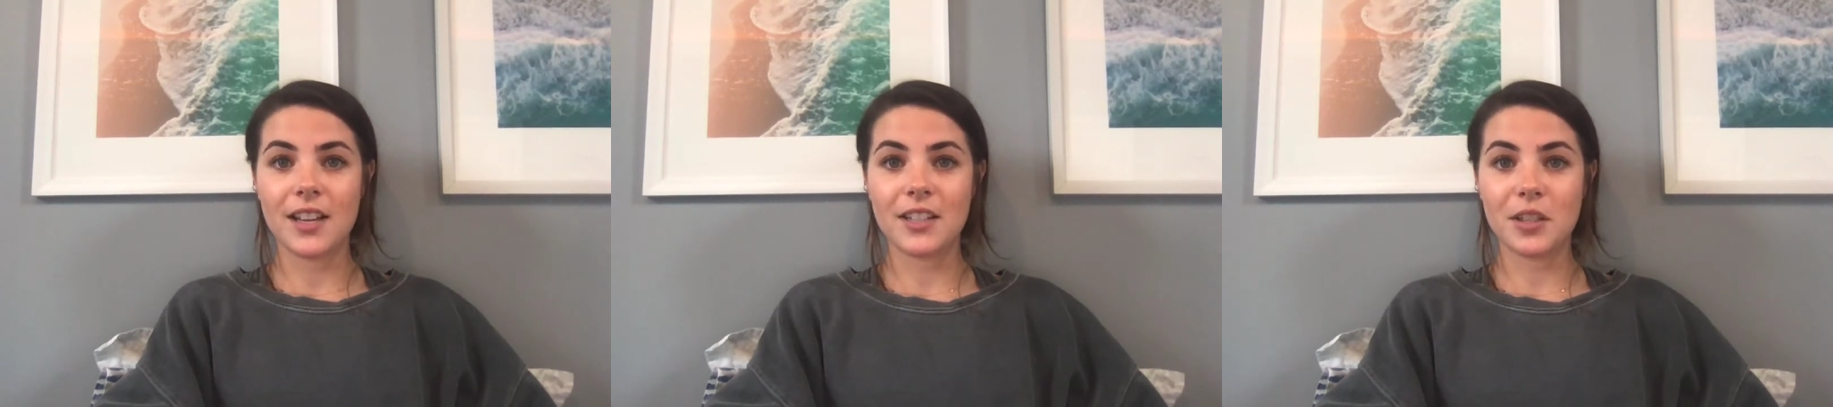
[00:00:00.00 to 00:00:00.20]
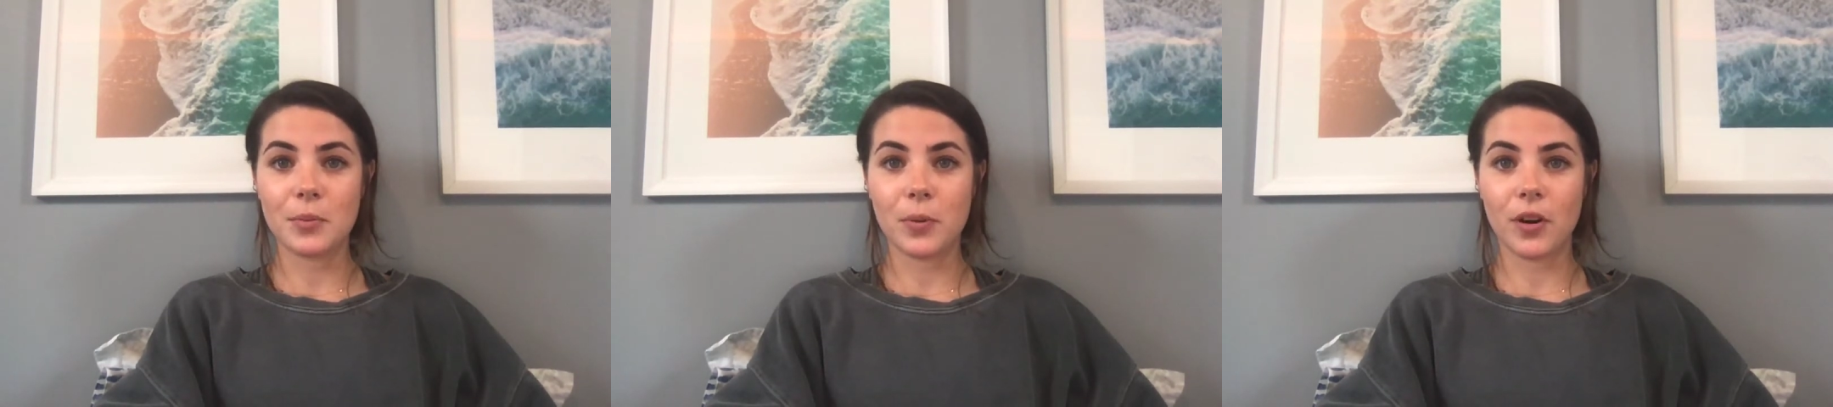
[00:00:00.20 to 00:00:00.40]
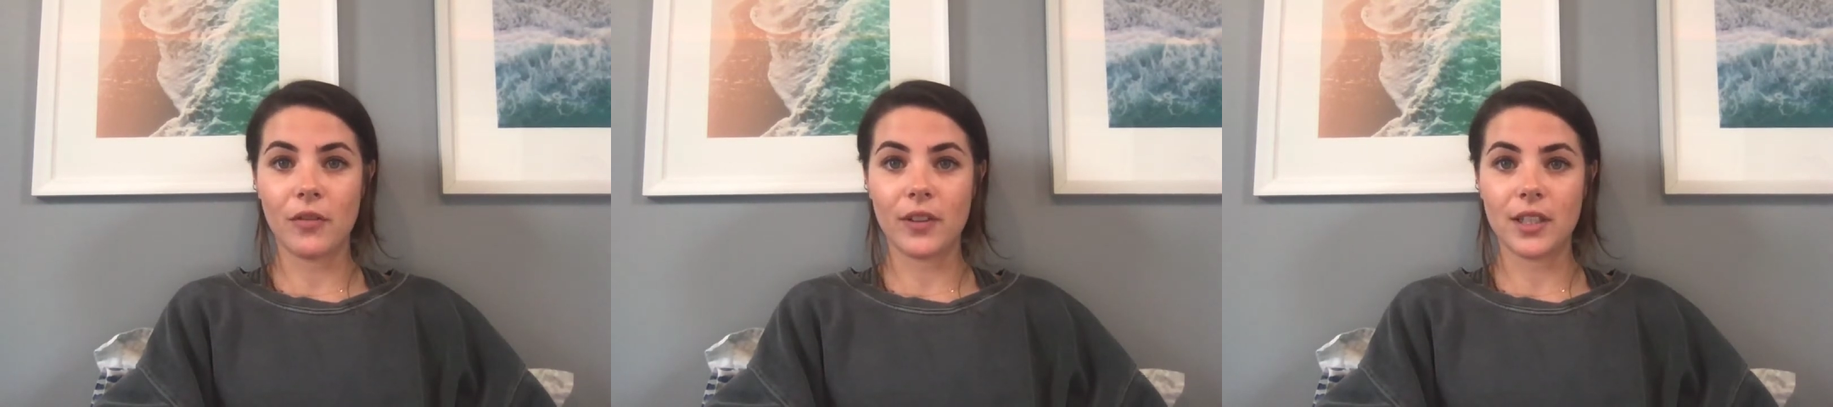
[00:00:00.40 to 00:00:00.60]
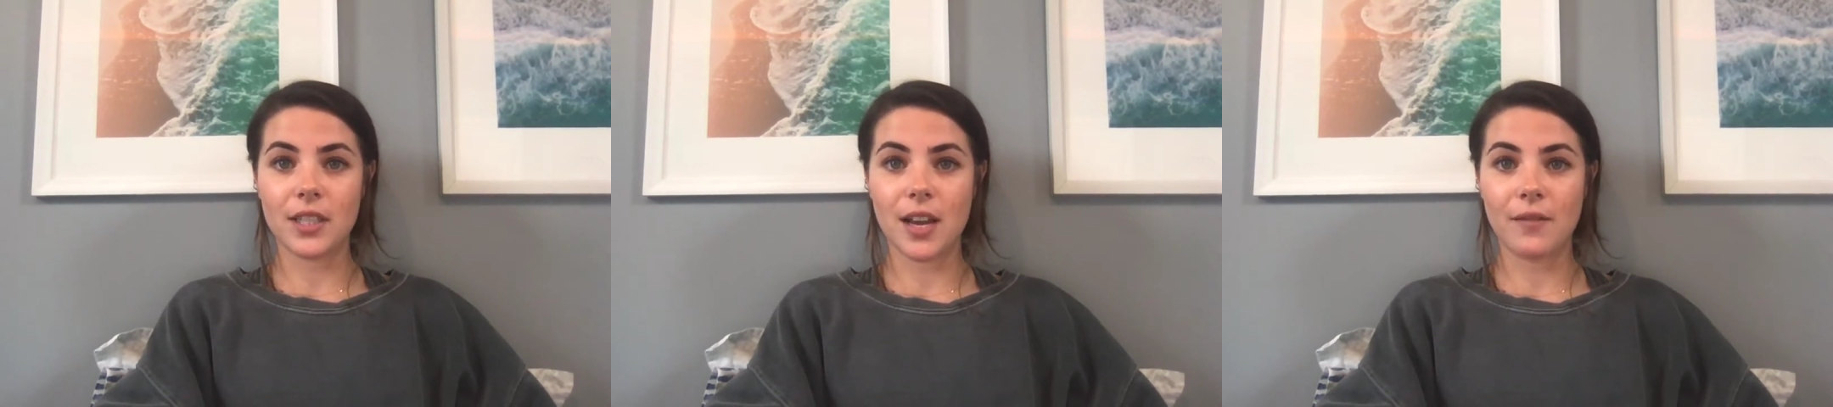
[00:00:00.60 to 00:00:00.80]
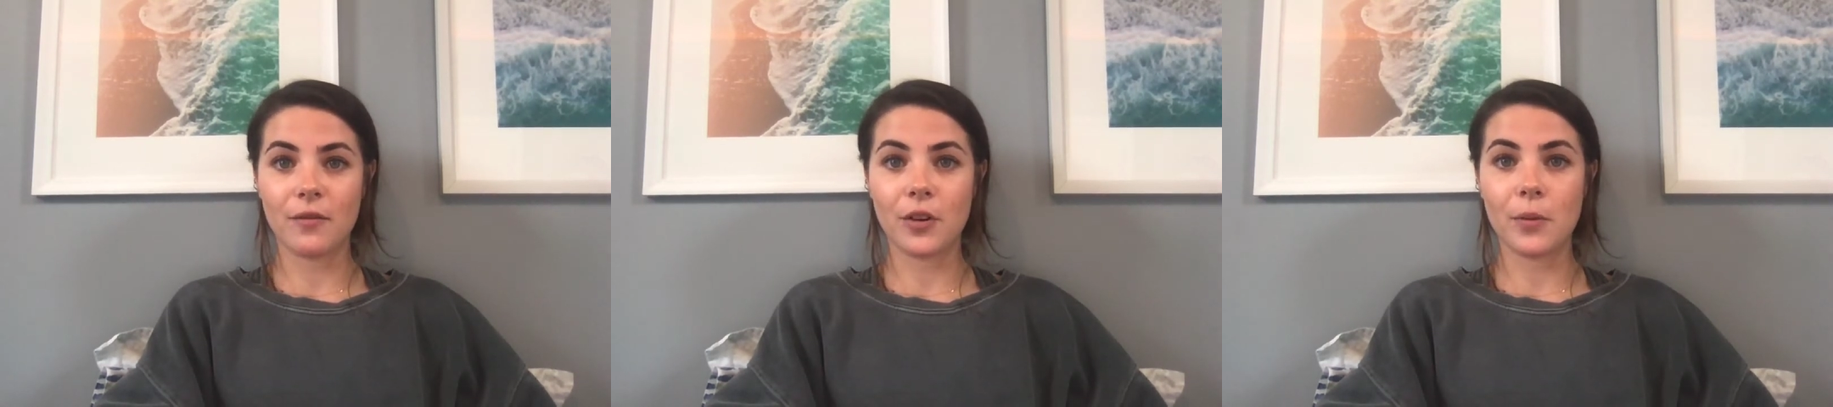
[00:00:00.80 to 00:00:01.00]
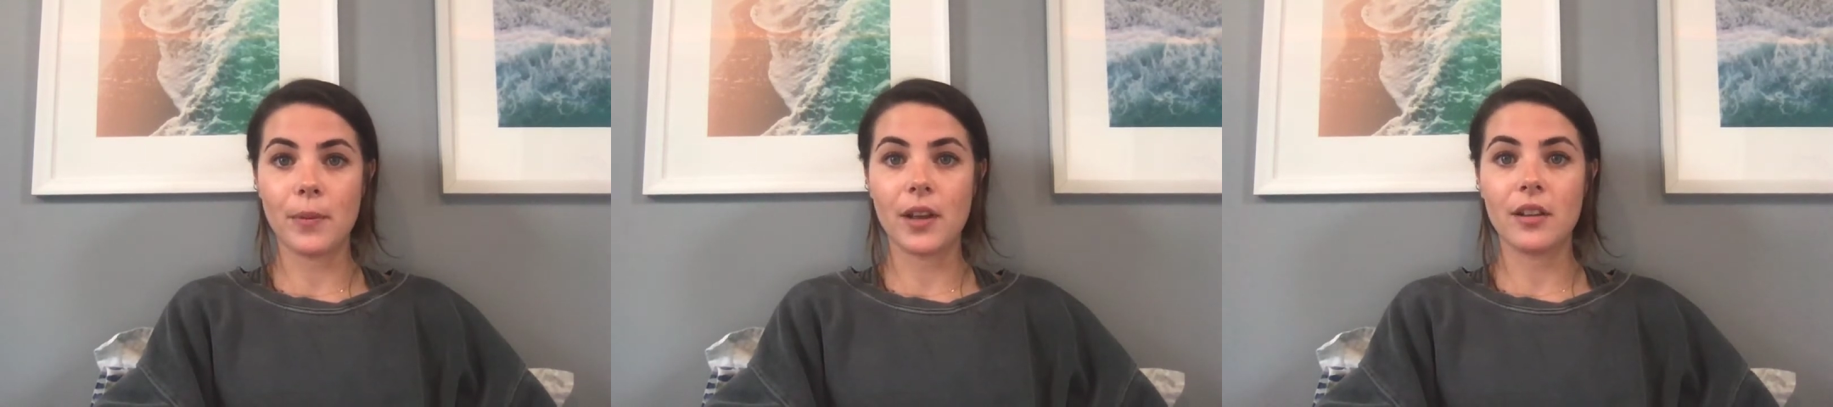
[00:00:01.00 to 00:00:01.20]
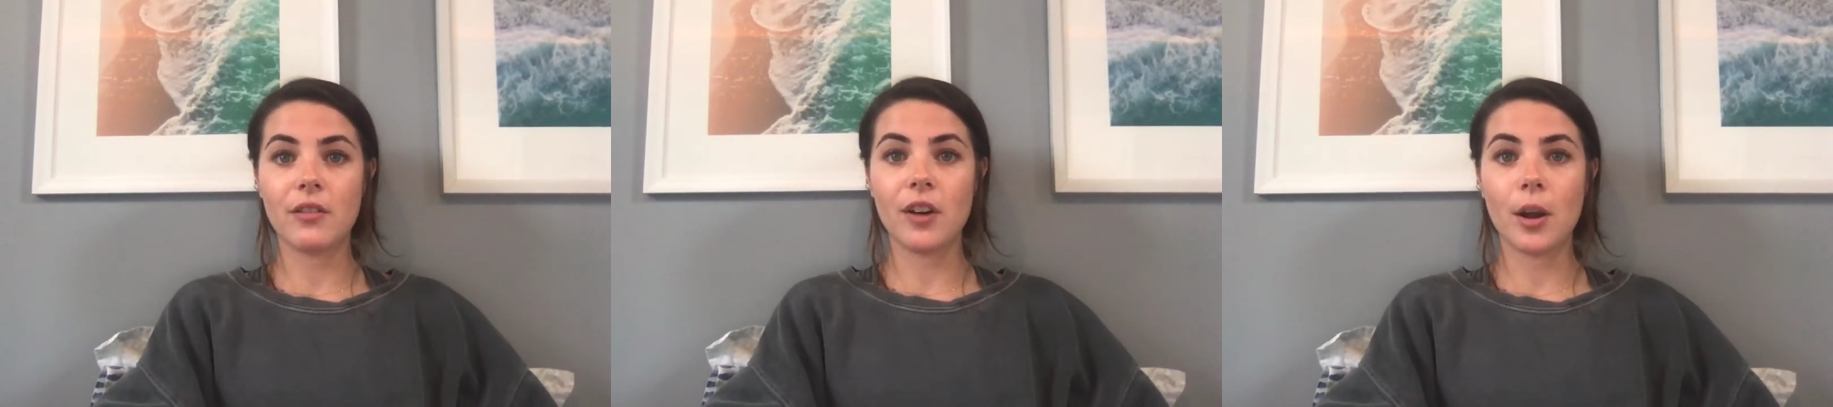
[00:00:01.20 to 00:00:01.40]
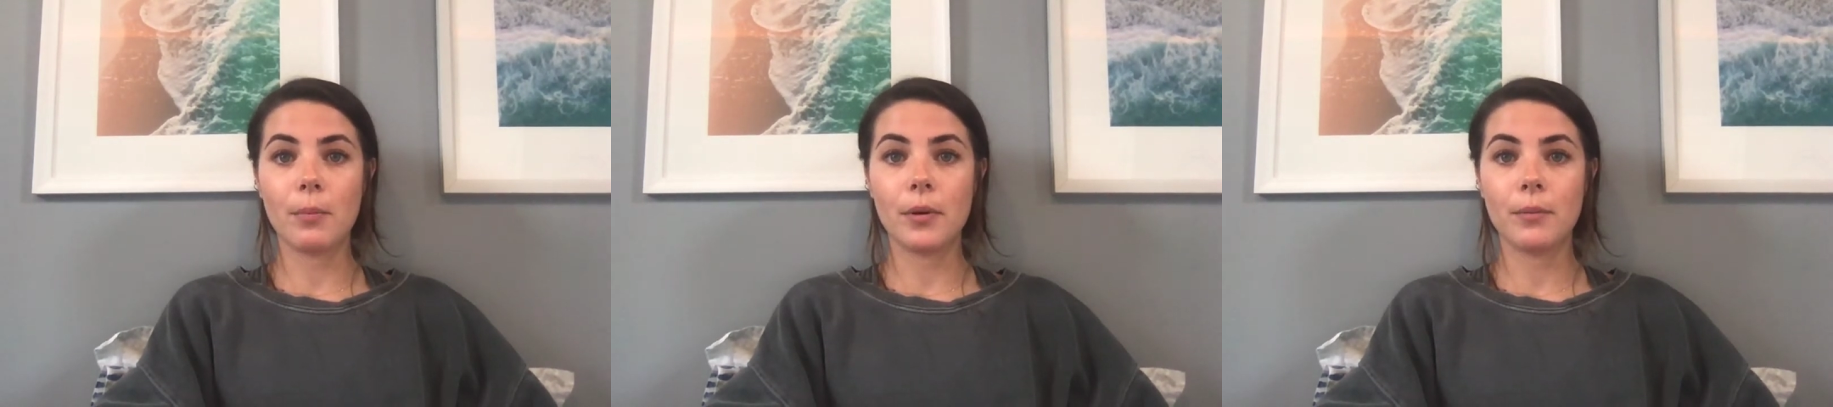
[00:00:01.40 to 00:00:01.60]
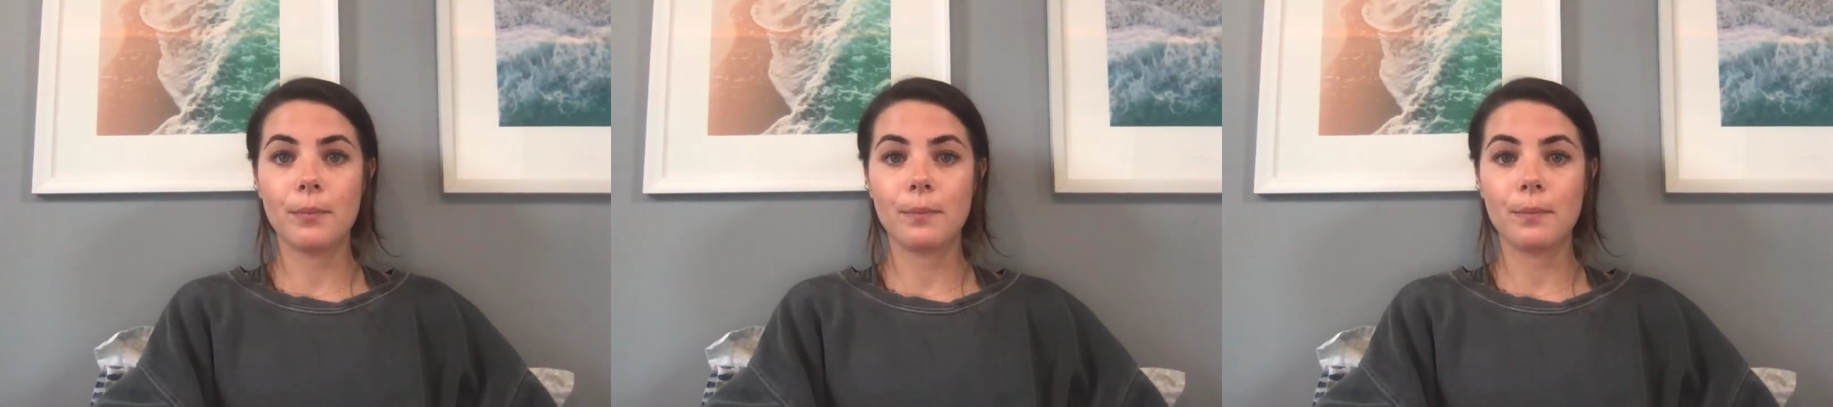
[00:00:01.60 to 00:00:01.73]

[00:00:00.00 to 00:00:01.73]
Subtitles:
is the perfect time for a belly rub.